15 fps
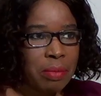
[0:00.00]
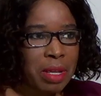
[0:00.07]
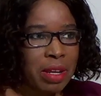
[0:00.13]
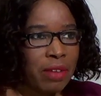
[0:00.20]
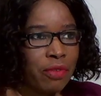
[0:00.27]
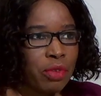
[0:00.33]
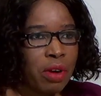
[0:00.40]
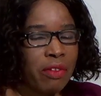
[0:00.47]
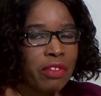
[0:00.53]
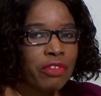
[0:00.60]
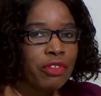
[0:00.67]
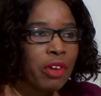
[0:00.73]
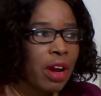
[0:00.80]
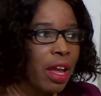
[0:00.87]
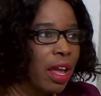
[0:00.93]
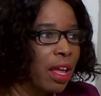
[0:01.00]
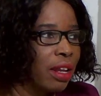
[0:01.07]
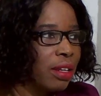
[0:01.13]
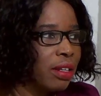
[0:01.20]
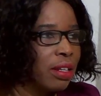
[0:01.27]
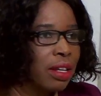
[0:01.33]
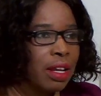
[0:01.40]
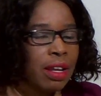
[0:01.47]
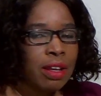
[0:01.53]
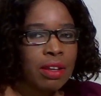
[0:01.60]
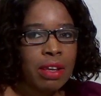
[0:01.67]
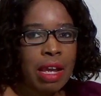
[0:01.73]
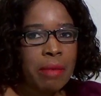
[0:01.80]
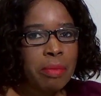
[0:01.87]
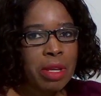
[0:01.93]
i mean you, you now you know
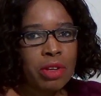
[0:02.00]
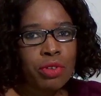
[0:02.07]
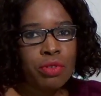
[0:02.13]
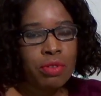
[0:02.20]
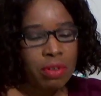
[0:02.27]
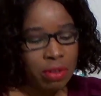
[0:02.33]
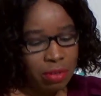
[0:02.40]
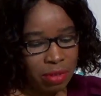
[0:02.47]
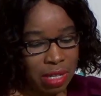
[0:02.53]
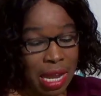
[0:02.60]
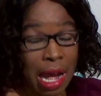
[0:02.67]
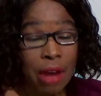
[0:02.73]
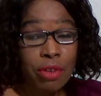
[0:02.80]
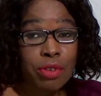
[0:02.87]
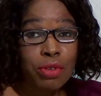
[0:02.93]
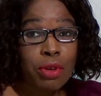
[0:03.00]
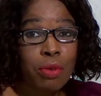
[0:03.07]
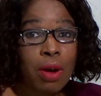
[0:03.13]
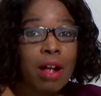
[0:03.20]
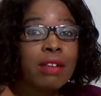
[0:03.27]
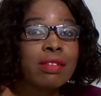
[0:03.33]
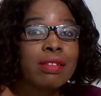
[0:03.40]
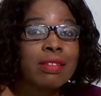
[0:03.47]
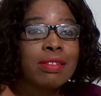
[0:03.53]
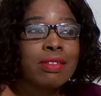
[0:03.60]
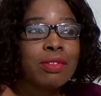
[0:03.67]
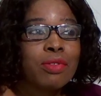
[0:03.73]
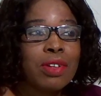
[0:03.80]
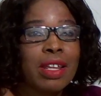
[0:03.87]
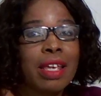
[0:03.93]
us you could inbox us
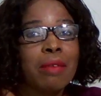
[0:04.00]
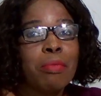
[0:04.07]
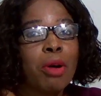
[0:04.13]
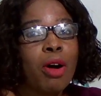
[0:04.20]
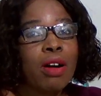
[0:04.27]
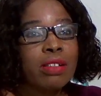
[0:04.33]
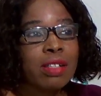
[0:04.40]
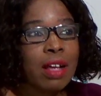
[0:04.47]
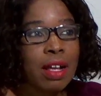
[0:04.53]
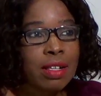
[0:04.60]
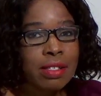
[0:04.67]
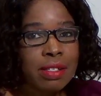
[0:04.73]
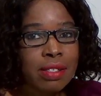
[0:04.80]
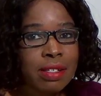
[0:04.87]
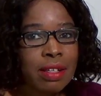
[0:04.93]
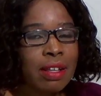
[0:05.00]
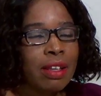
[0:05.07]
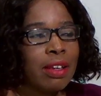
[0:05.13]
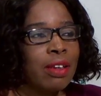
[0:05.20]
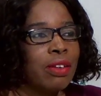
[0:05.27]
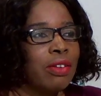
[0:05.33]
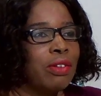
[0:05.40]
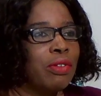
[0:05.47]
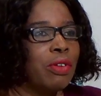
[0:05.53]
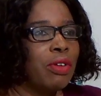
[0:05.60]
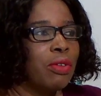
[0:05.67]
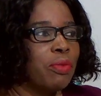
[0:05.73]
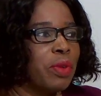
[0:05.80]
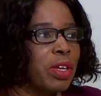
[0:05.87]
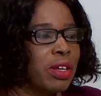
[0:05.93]
you know we could we could walk you through
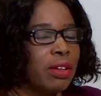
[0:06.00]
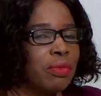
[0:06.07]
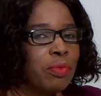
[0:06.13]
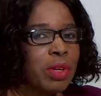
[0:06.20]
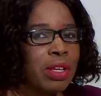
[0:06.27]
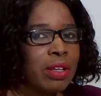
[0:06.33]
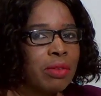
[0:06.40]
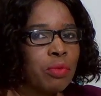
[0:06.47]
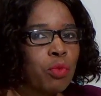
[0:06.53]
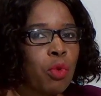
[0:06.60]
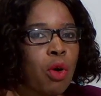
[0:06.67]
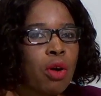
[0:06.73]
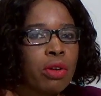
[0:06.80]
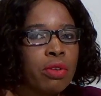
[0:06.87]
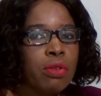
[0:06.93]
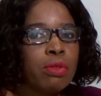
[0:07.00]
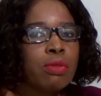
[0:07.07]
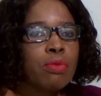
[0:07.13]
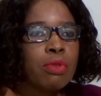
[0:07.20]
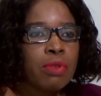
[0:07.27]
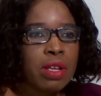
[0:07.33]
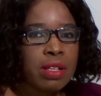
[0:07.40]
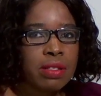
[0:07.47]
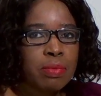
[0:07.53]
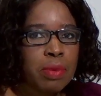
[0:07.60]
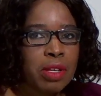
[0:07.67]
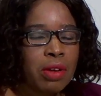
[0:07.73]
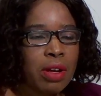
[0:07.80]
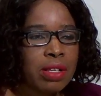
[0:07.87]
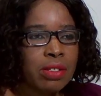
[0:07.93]
this because you know mm-hmm. it's only it's
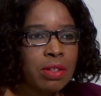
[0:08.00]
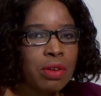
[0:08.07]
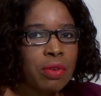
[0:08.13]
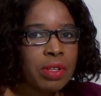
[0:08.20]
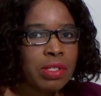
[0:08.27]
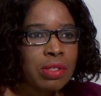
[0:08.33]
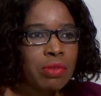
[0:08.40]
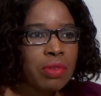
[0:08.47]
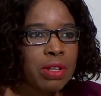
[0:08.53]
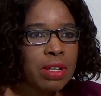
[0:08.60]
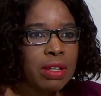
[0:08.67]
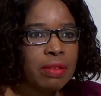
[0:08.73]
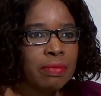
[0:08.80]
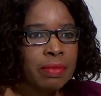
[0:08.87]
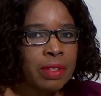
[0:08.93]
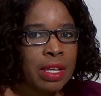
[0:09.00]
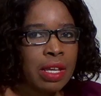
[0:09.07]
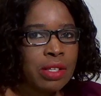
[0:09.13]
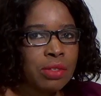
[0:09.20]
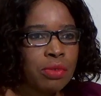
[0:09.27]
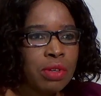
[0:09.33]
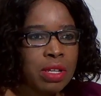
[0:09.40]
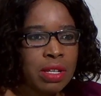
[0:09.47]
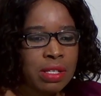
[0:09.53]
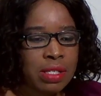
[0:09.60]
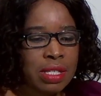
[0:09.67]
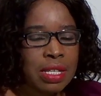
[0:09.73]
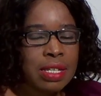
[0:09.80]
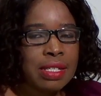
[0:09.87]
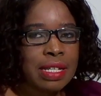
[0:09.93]
only a season that you're going through
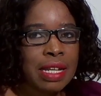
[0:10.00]
so,